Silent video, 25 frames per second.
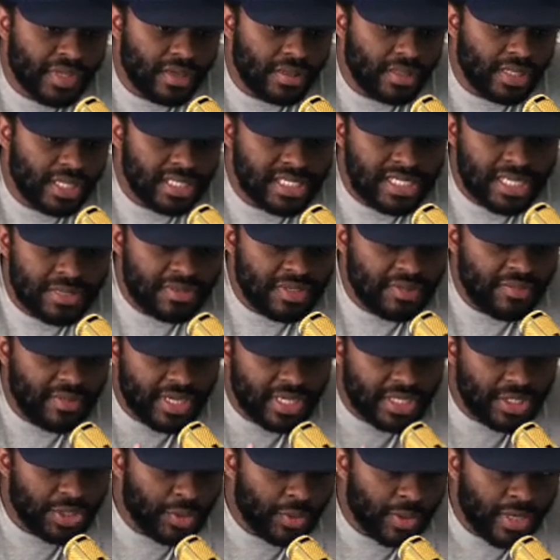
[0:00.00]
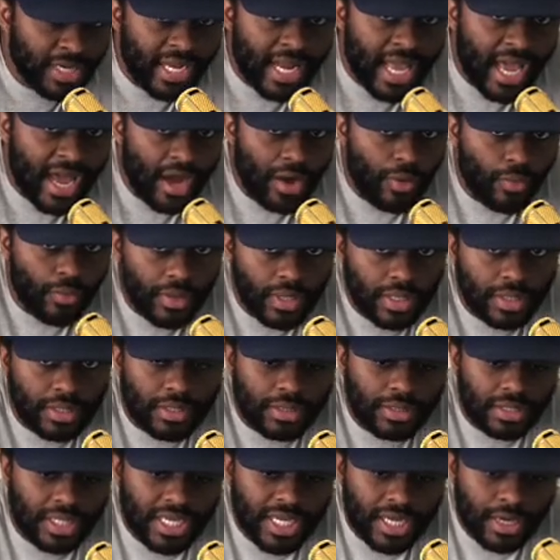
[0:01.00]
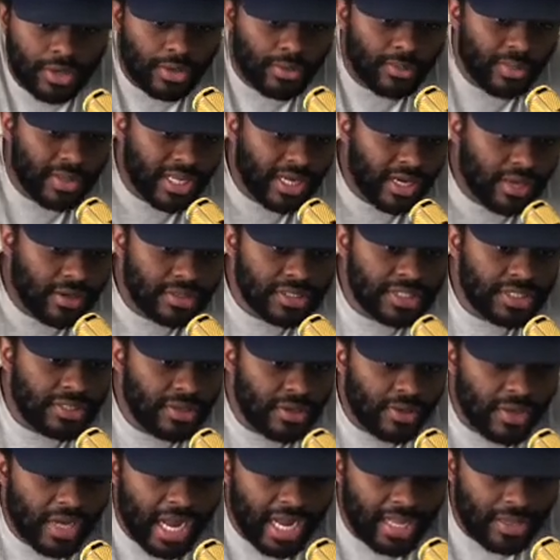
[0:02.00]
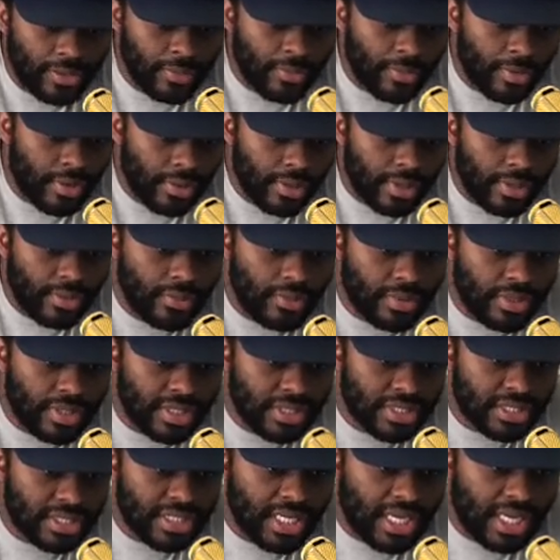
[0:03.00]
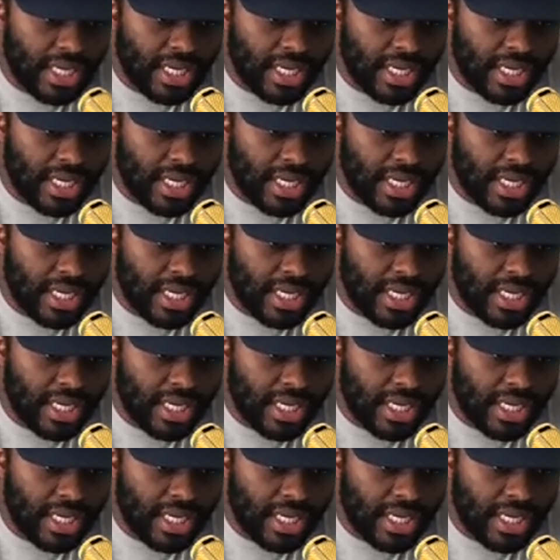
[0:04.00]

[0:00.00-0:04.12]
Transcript: This seems to be a trend now with the younger players. You know, Kyler Murray was